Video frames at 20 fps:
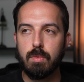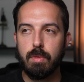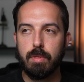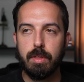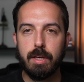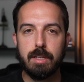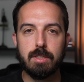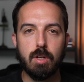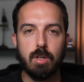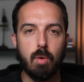
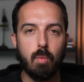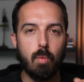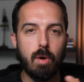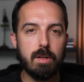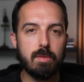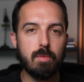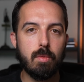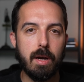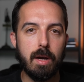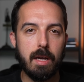things are
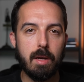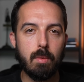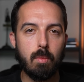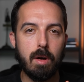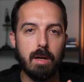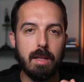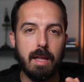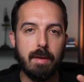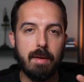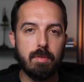one way
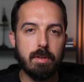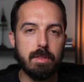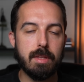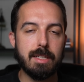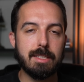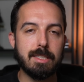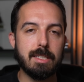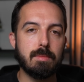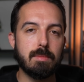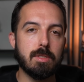while
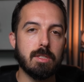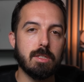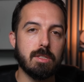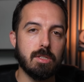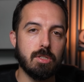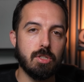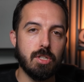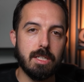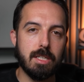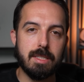everything seems to
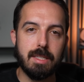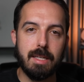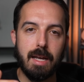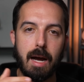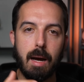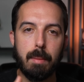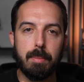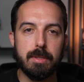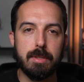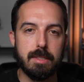suggest the
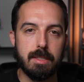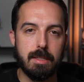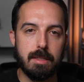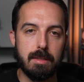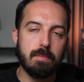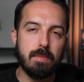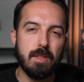opposite.